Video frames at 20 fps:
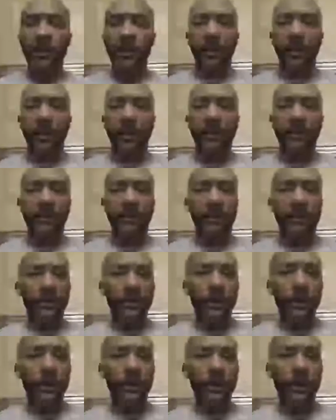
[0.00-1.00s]
this
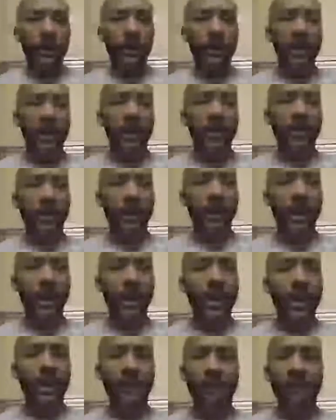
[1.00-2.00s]
2 to 3 year
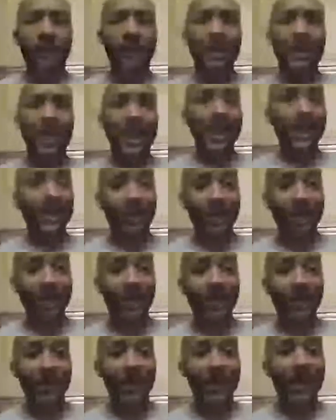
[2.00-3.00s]
plan. And then I
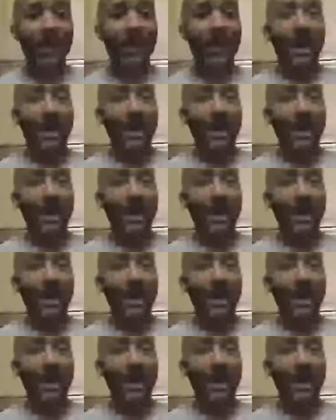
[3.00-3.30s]
graduate and you're